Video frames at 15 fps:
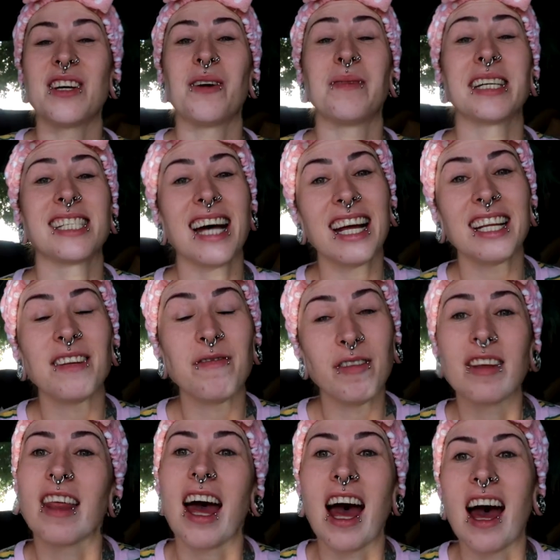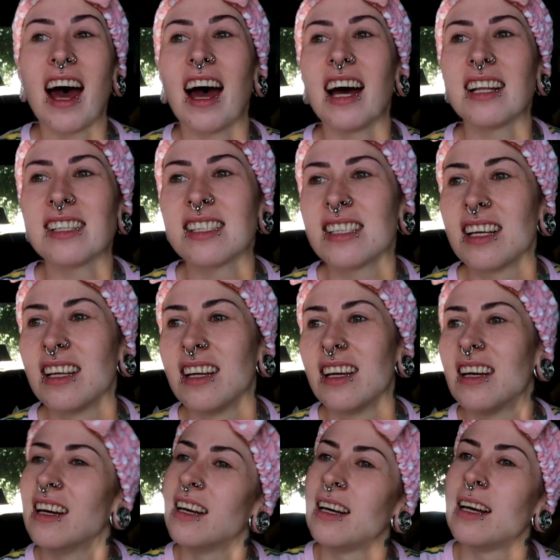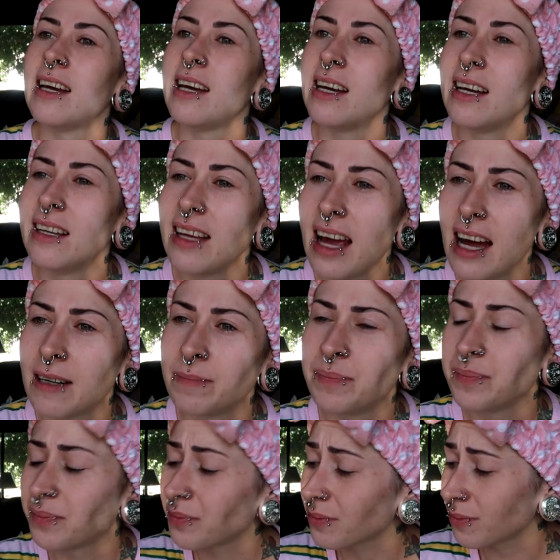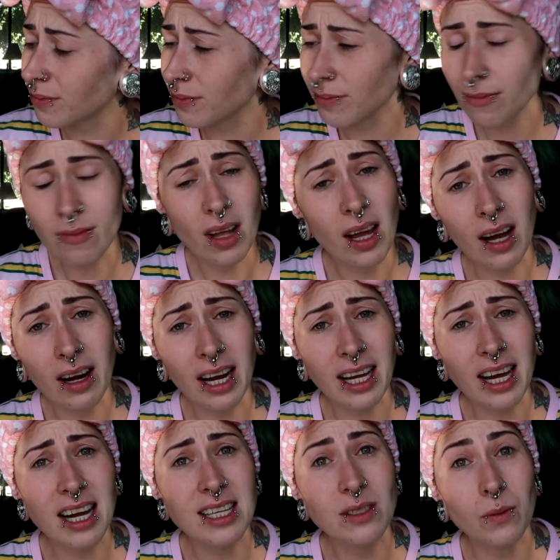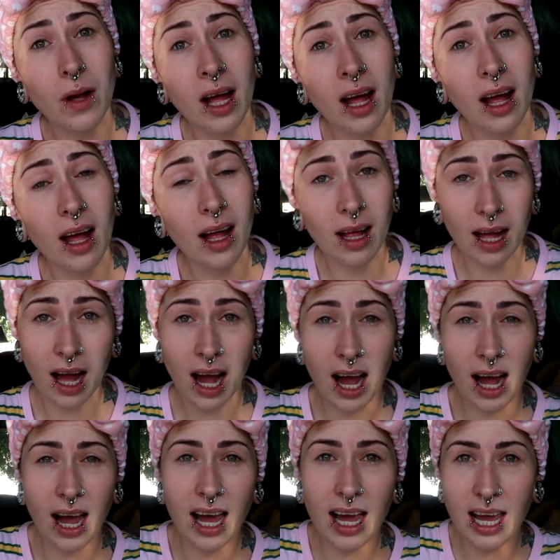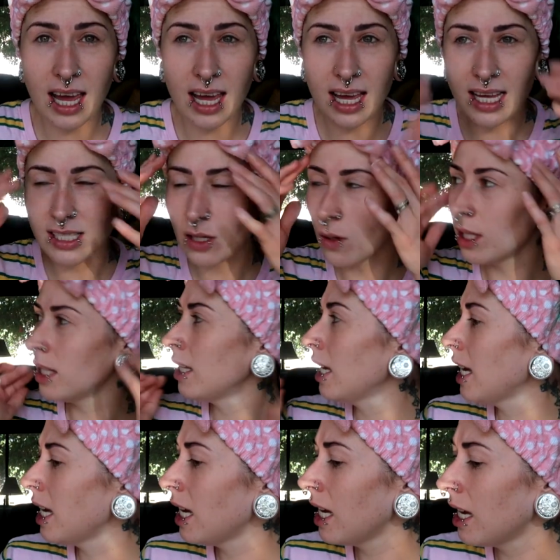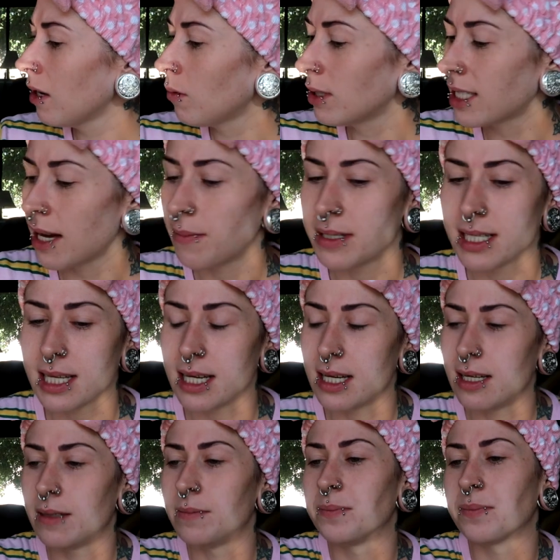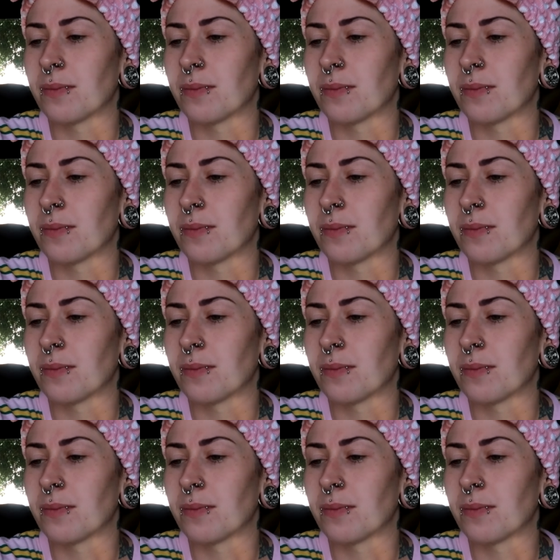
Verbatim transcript: So I'm excited for that. And yeah. All right, guys. Well, I, it's only, what time is it?